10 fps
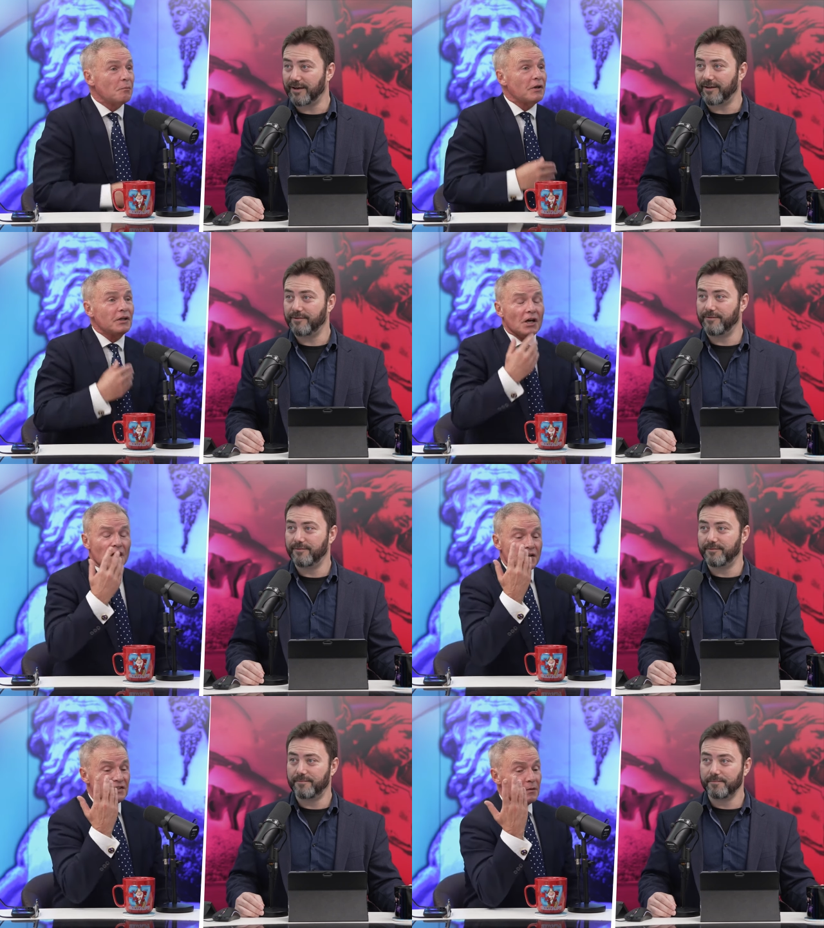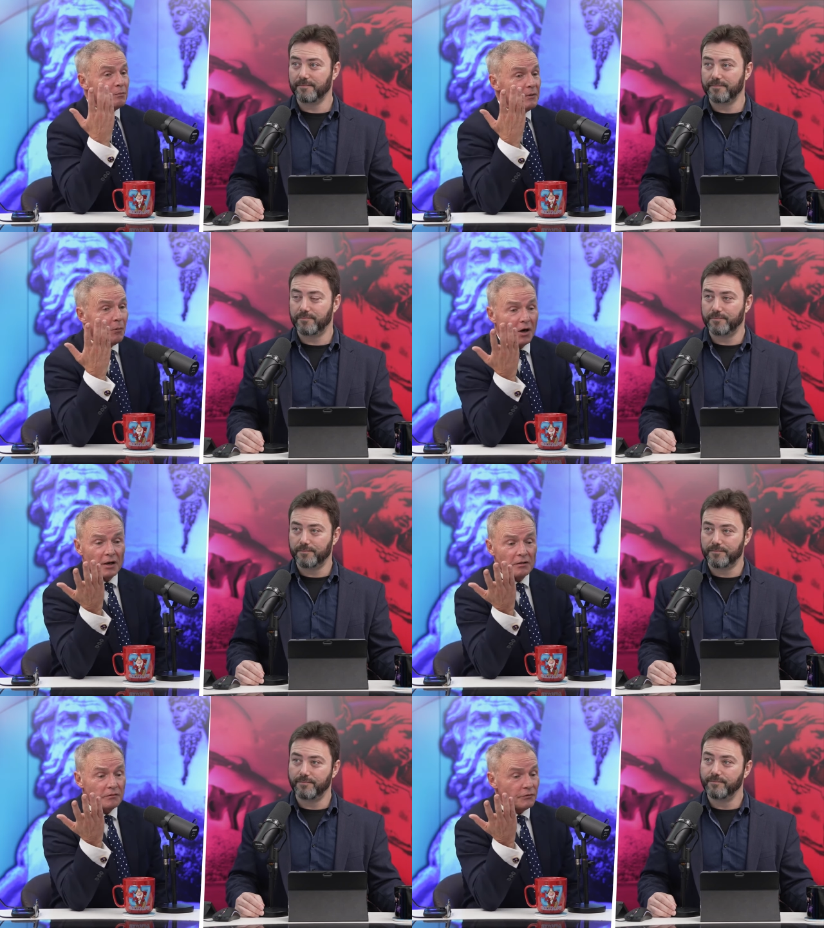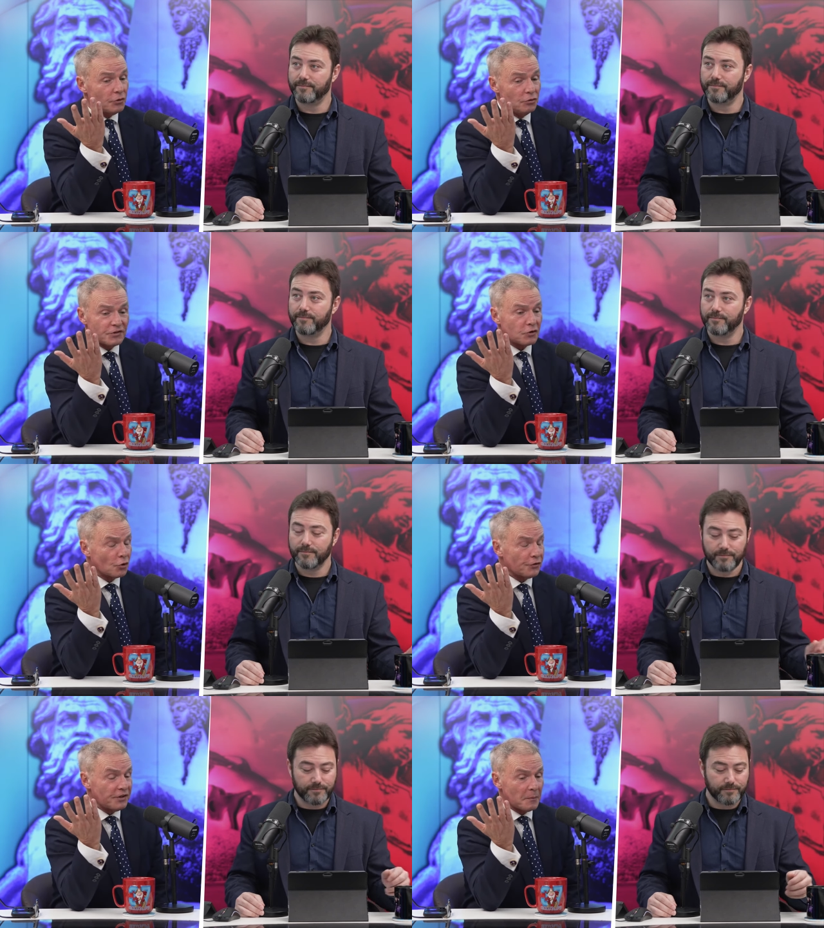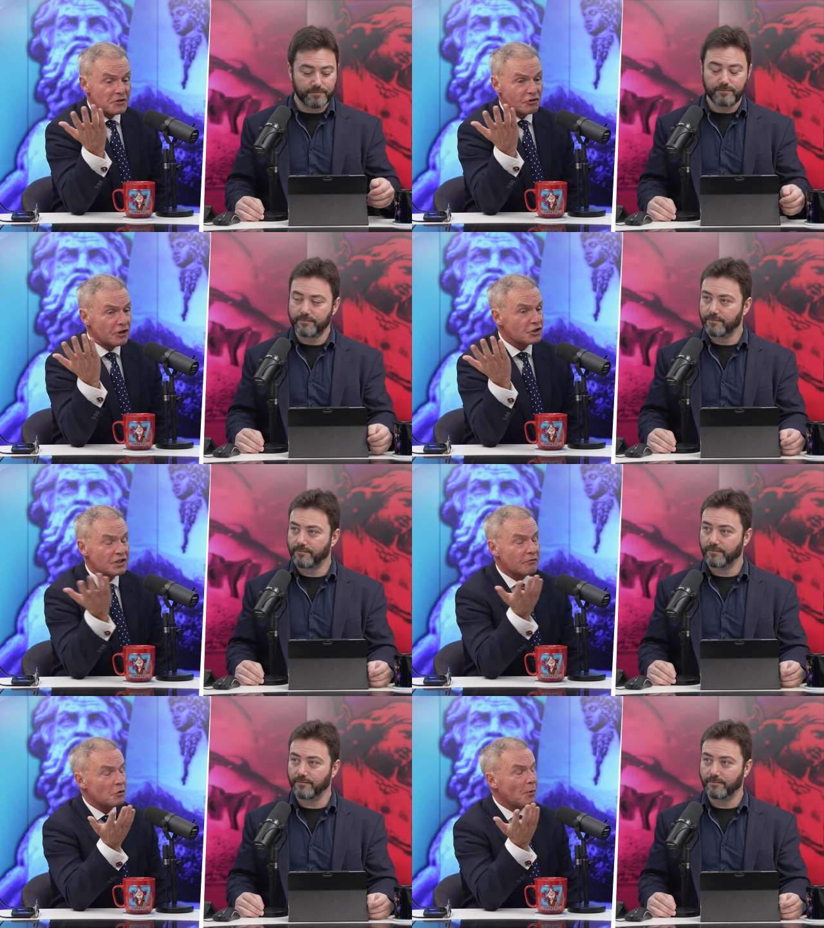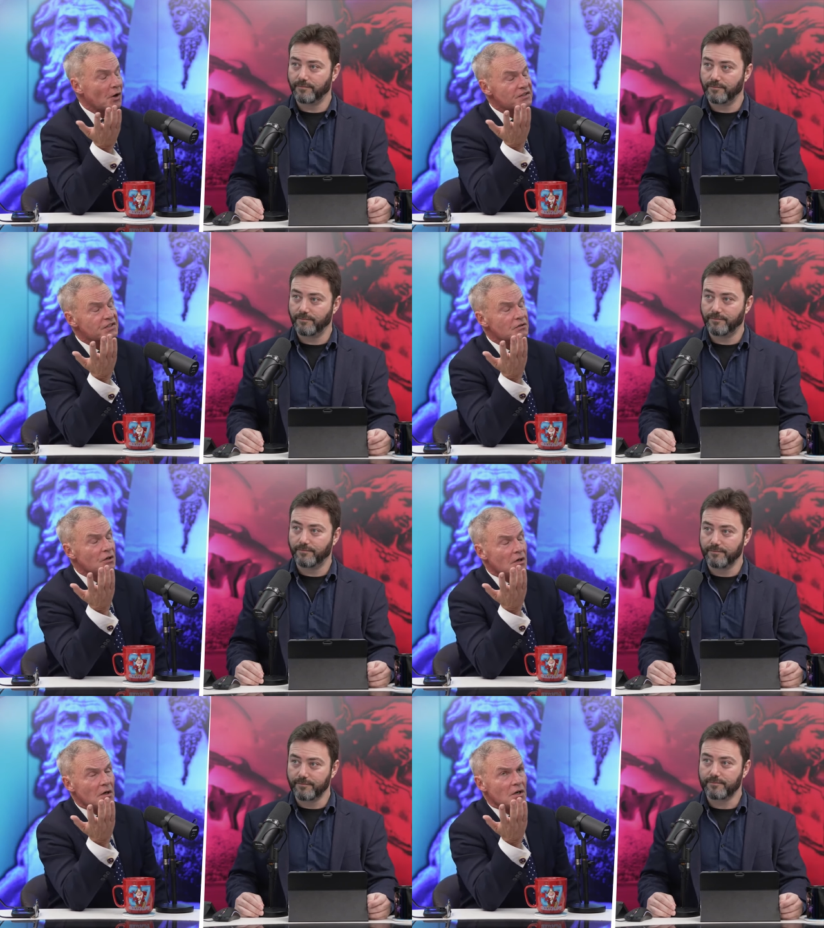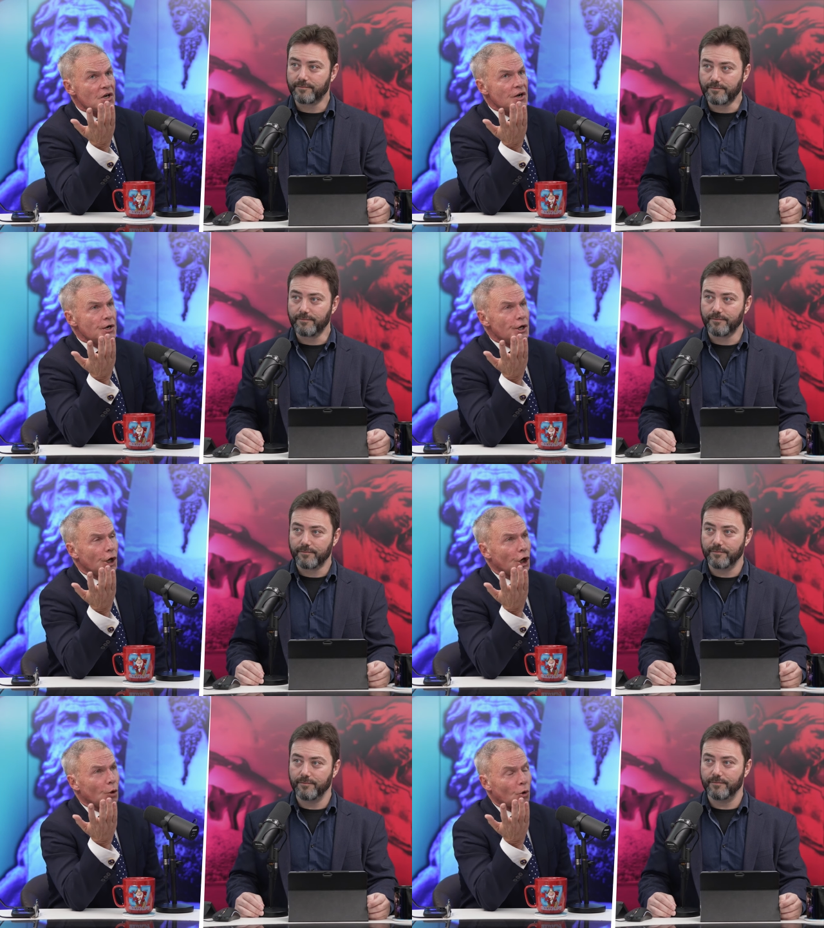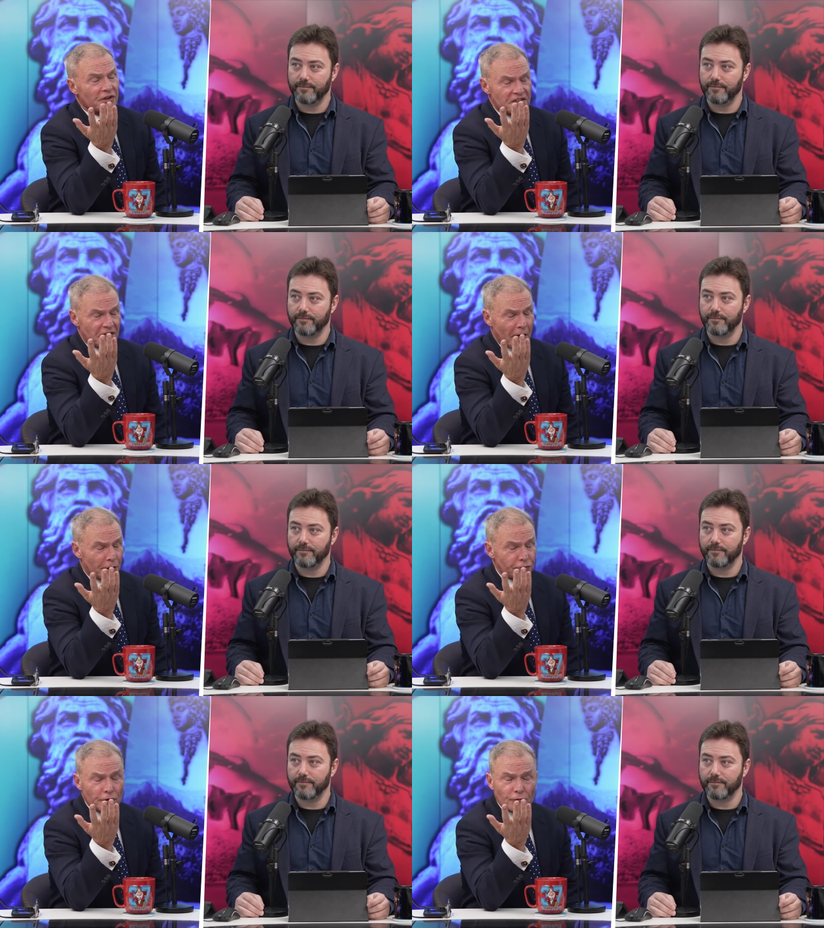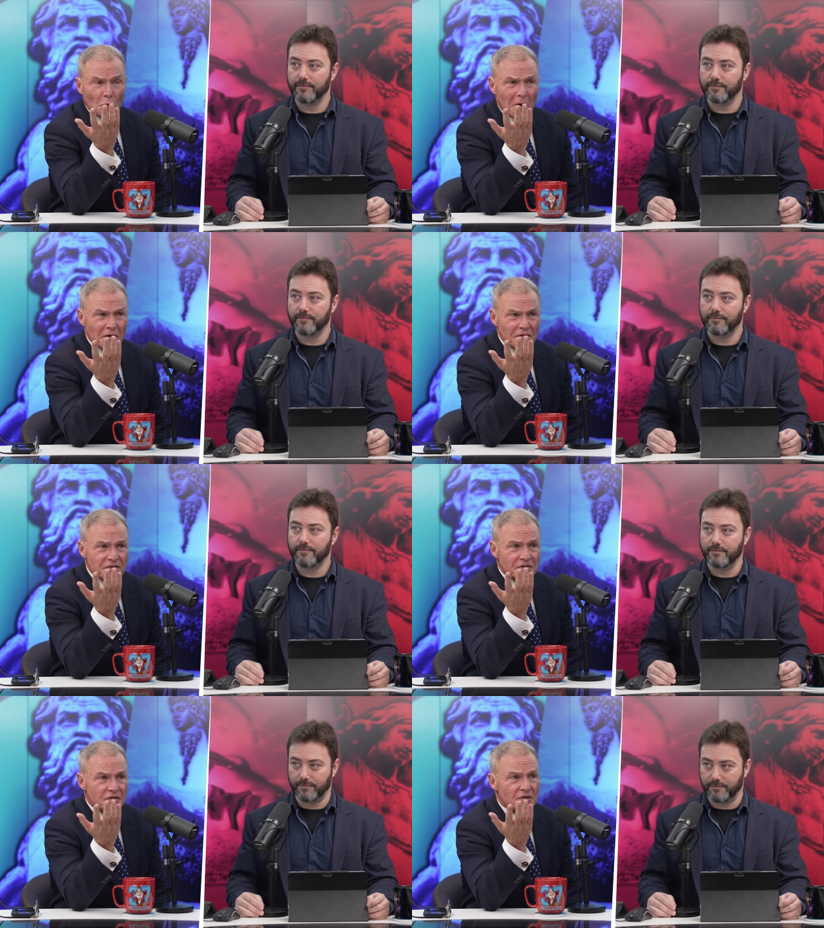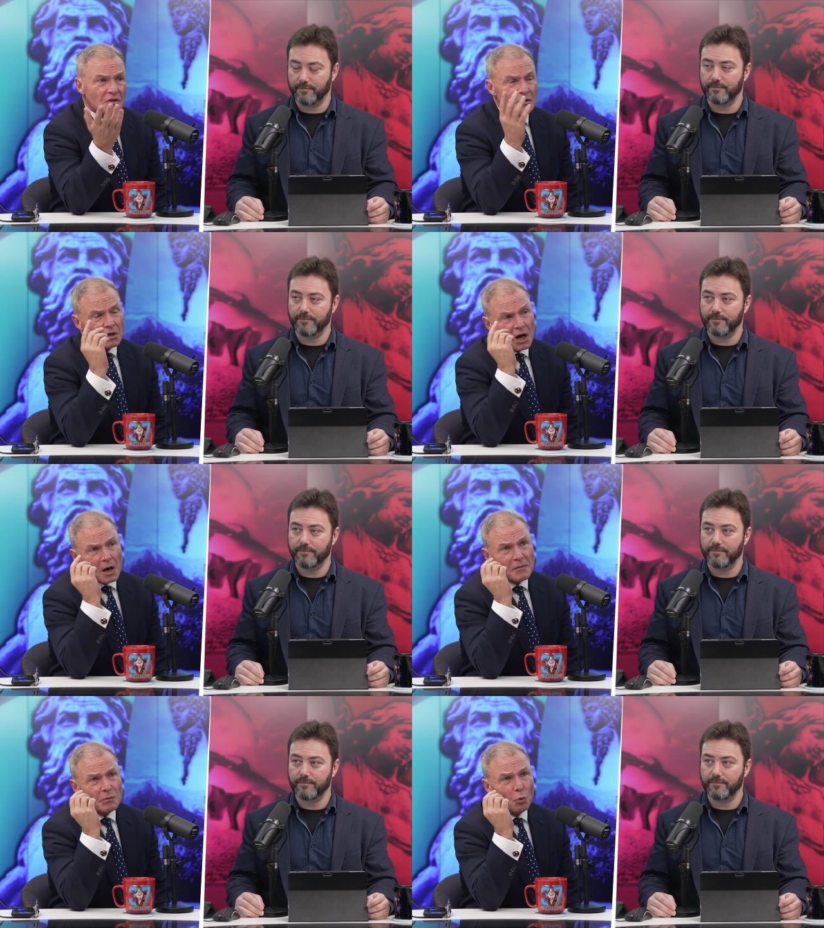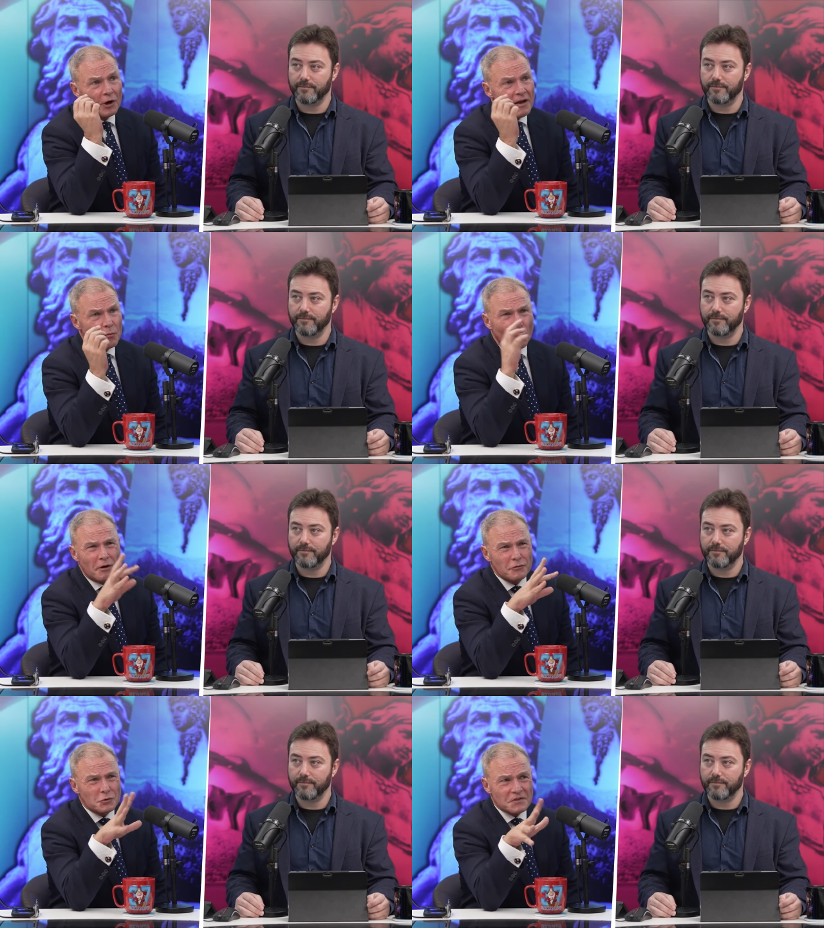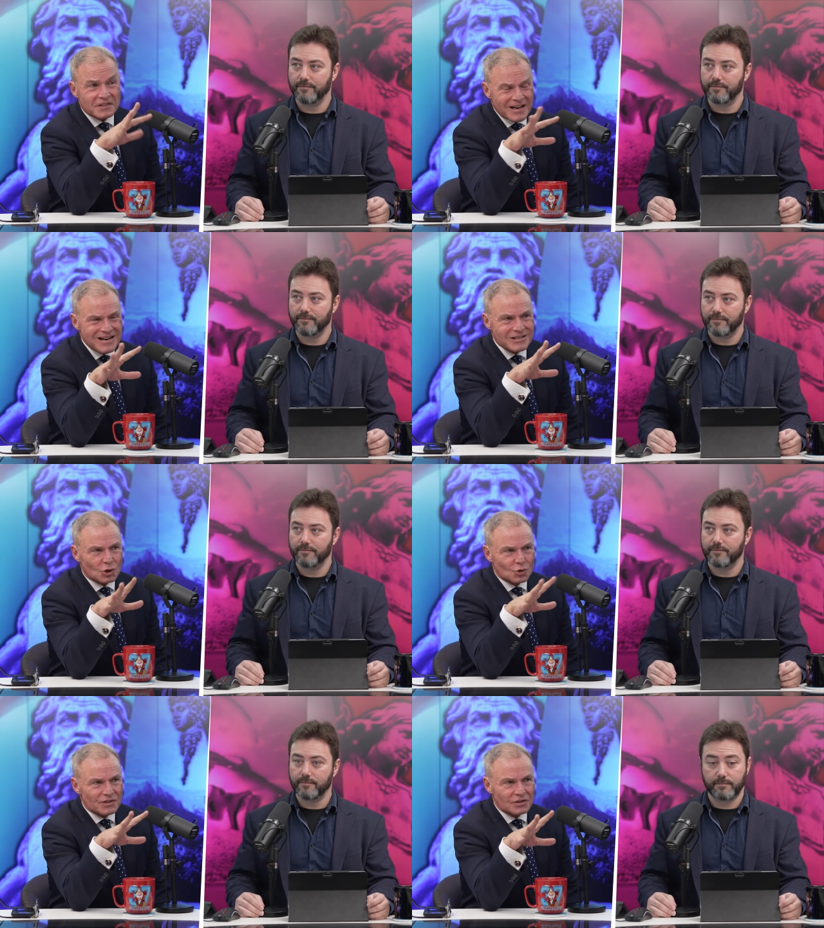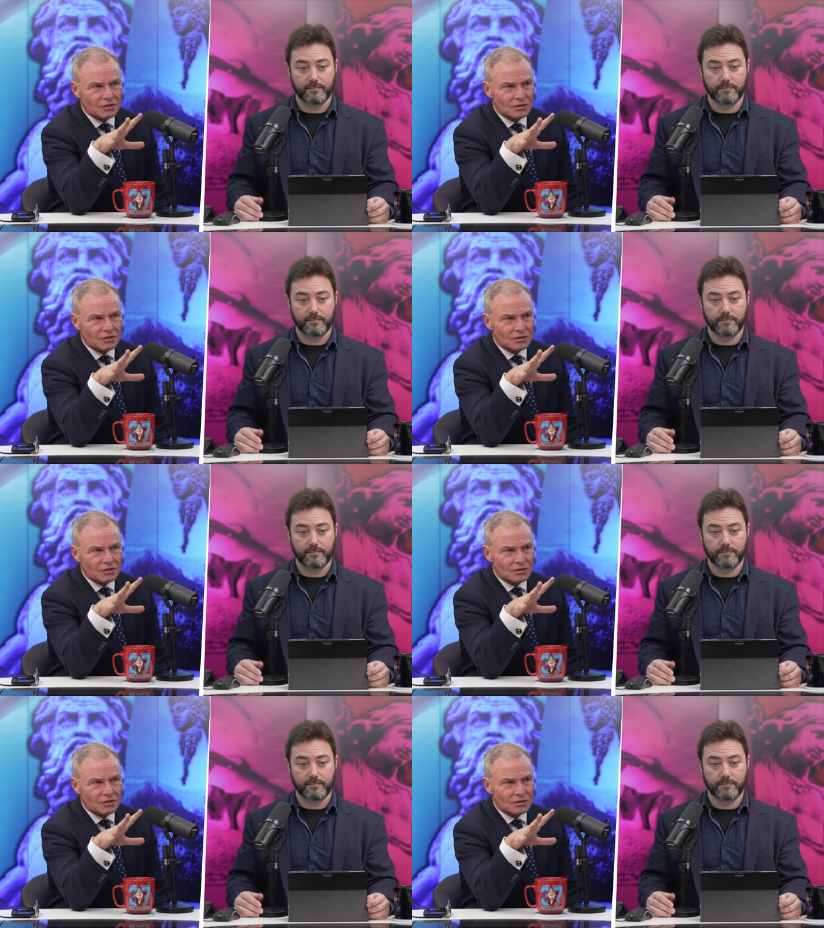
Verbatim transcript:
Speaker 1: simply simply by if you just look at the demonstrations over the past uh, what is it now three or four months. Mm-hmm. I mean, whatever, wherever you stand on this